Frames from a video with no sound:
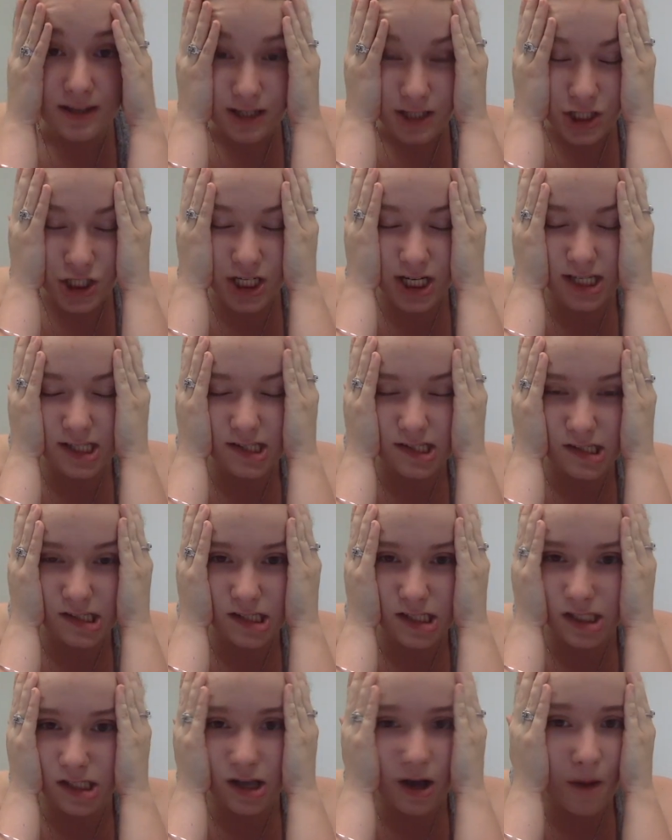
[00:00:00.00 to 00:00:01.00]
She's
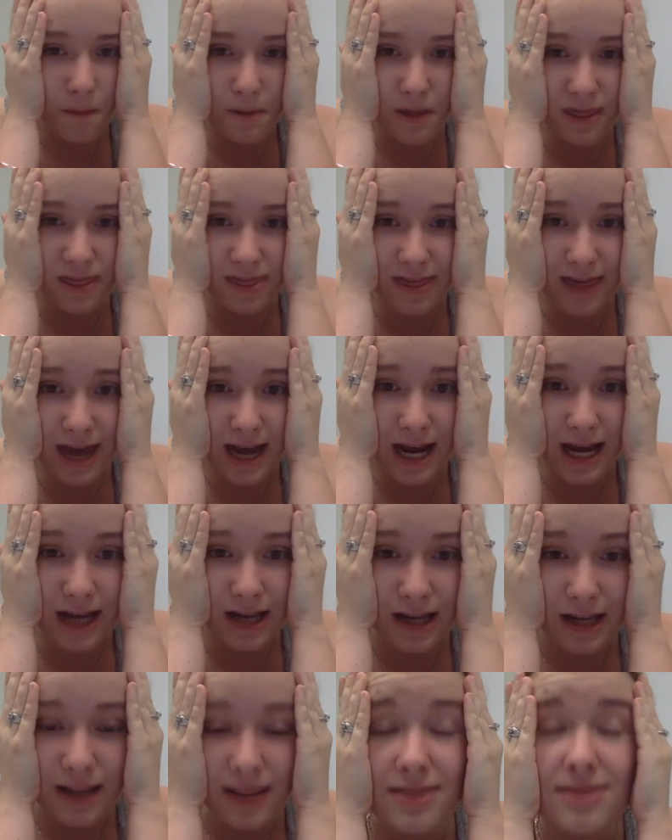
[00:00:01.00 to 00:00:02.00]
so
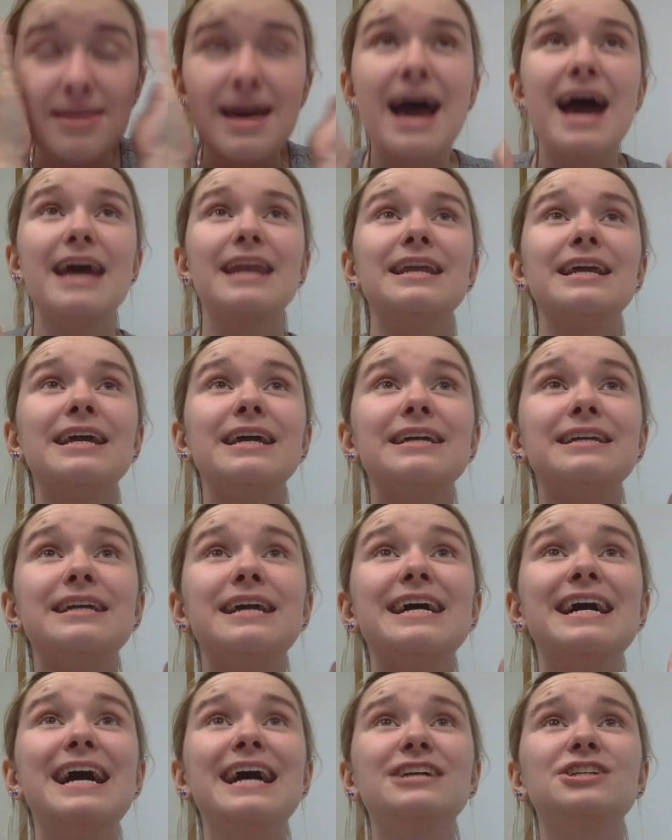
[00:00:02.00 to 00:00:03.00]
pathetic that it
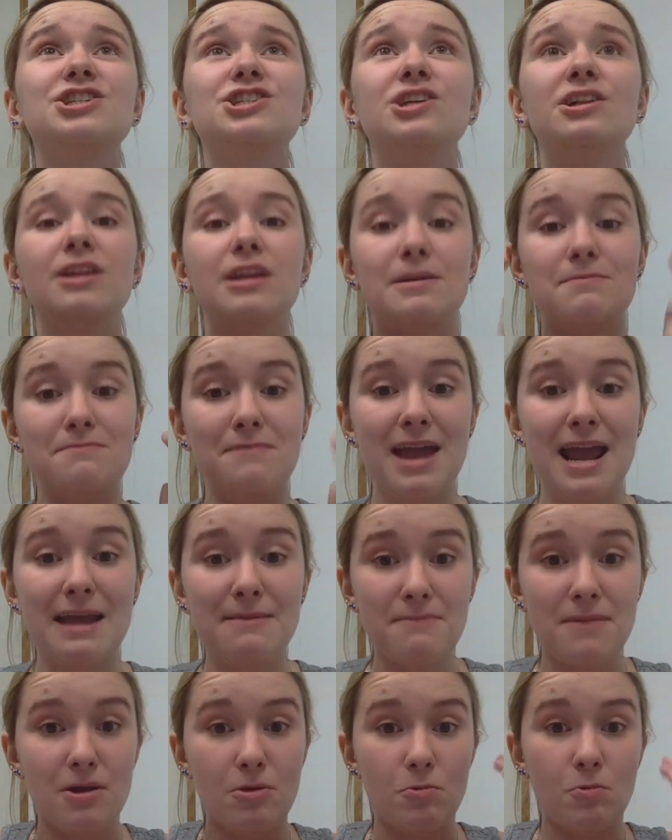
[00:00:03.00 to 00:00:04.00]
actually
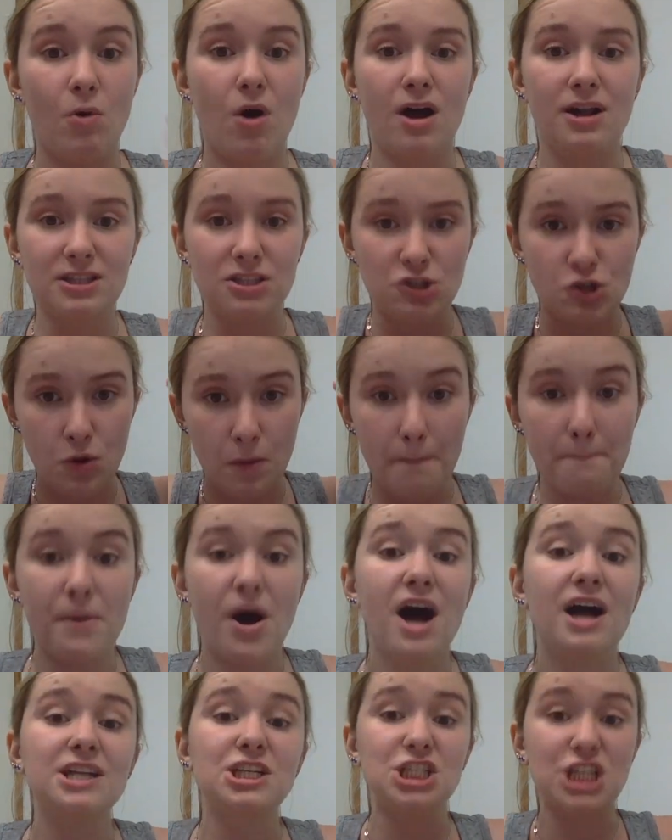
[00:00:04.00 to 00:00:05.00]
made me want to
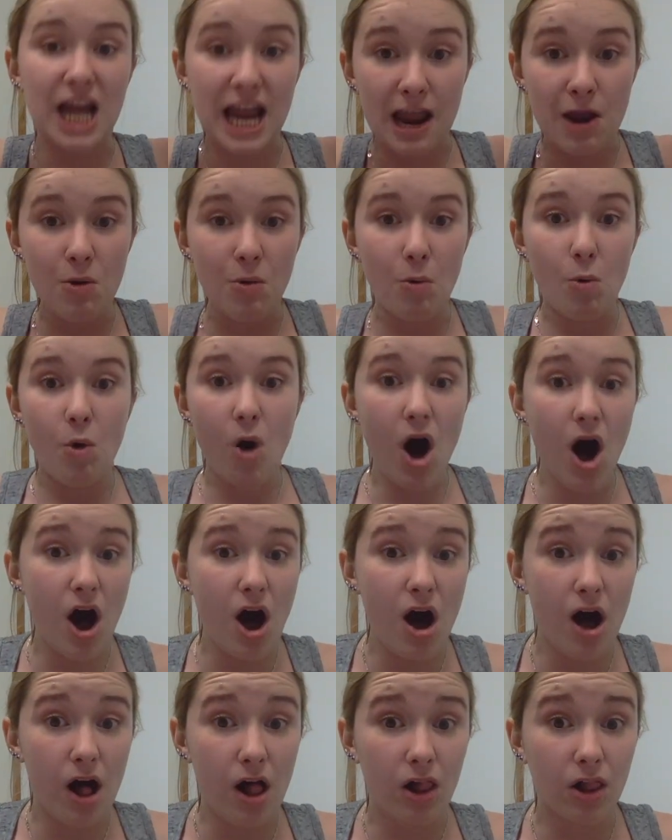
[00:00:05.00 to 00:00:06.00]
punch a
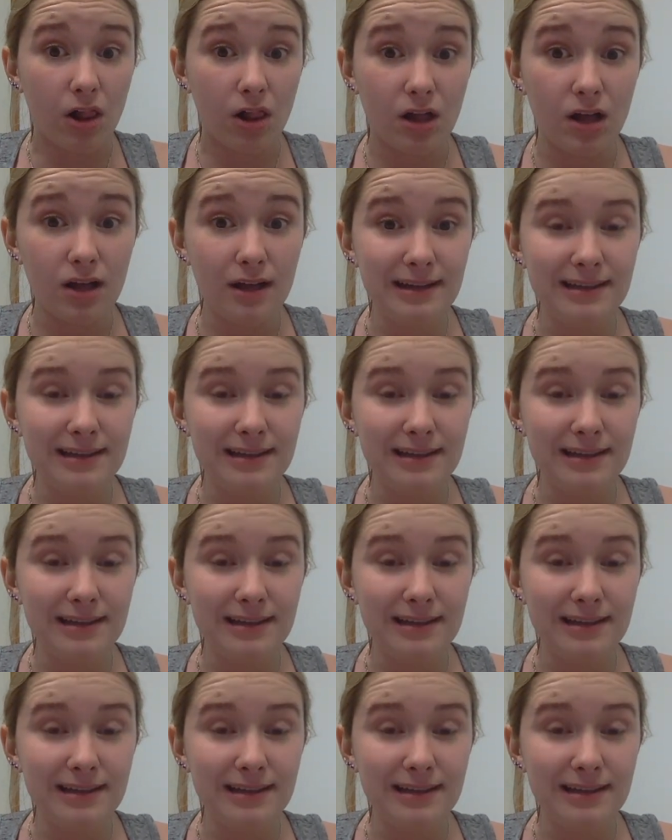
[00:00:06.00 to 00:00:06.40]
wall